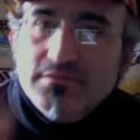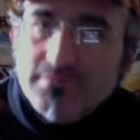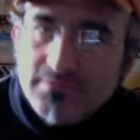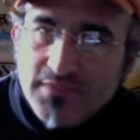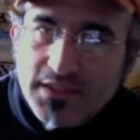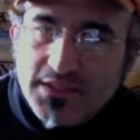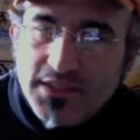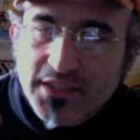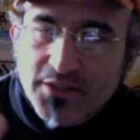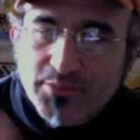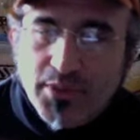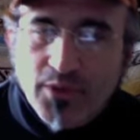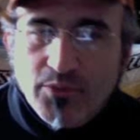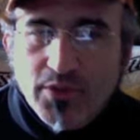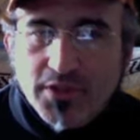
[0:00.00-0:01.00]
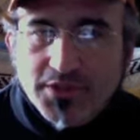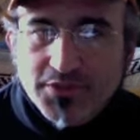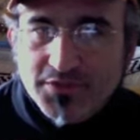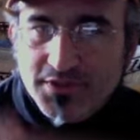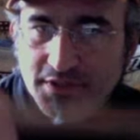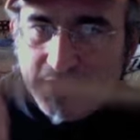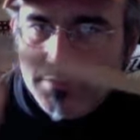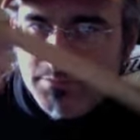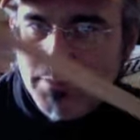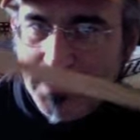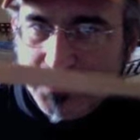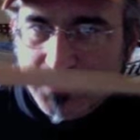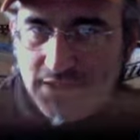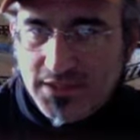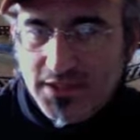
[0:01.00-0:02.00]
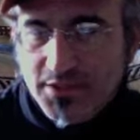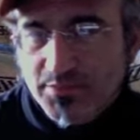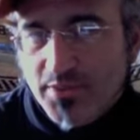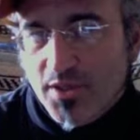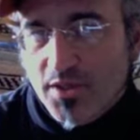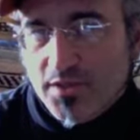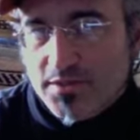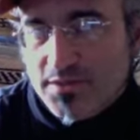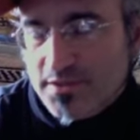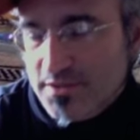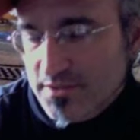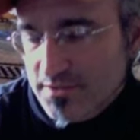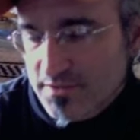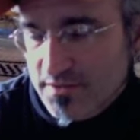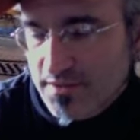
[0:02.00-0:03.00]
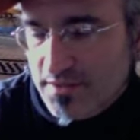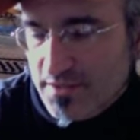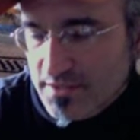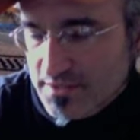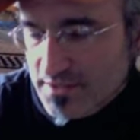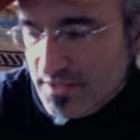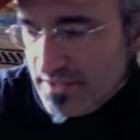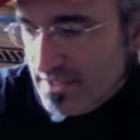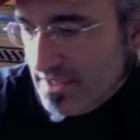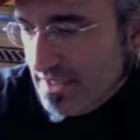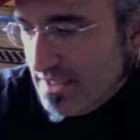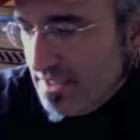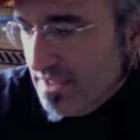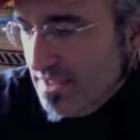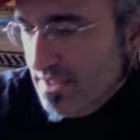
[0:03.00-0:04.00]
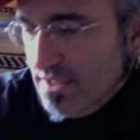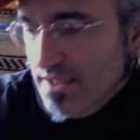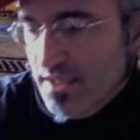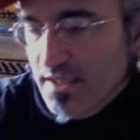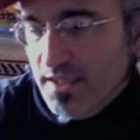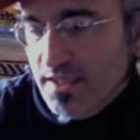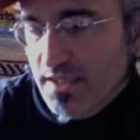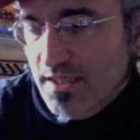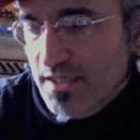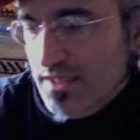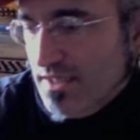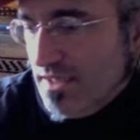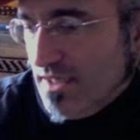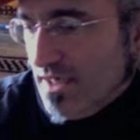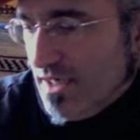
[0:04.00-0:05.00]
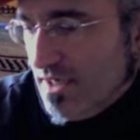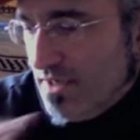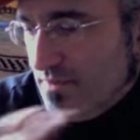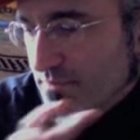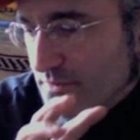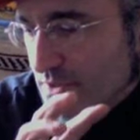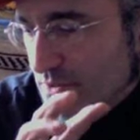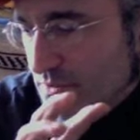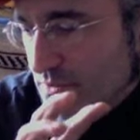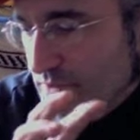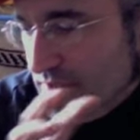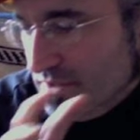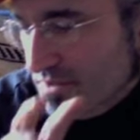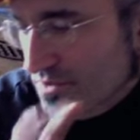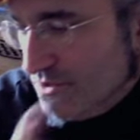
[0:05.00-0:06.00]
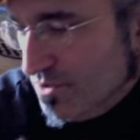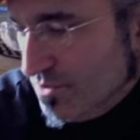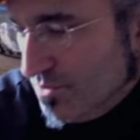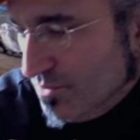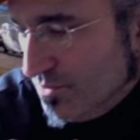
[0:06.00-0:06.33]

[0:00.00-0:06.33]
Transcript: that's the end of part 1. You've seen basically the parts and things like that. I'm going to